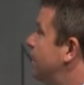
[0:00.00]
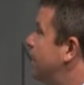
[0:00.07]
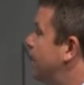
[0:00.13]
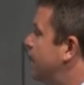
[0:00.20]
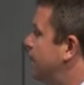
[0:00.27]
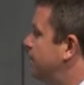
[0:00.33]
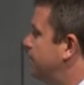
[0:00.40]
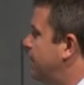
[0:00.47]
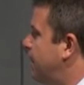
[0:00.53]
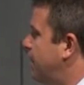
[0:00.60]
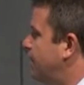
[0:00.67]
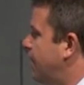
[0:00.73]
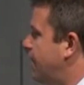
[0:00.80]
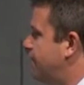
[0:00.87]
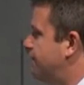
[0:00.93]

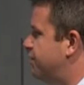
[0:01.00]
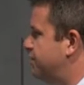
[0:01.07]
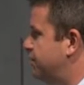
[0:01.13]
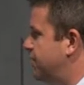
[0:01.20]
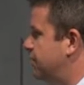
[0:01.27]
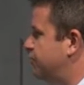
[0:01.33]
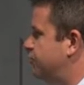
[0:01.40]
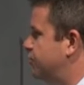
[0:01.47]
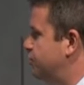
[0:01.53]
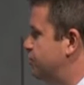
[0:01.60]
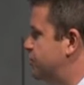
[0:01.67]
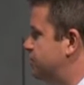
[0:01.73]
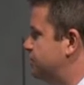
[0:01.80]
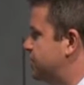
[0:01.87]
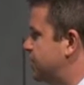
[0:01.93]
I'll have them
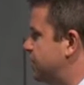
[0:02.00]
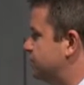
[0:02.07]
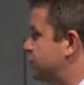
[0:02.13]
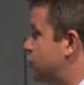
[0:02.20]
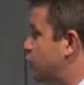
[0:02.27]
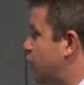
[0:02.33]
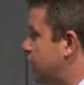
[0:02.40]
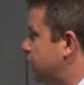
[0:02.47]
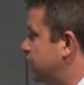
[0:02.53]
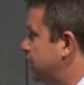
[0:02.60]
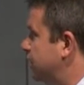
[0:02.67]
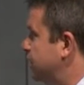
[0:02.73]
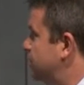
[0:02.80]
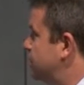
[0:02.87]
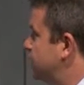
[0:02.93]
introduce themselves
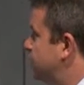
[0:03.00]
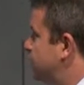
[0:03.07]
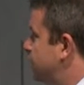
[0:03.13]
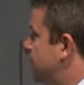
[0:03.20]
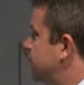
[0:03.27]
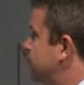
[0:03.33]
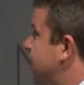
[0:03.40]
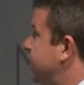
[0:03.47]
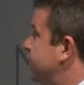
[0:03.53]
quickly because I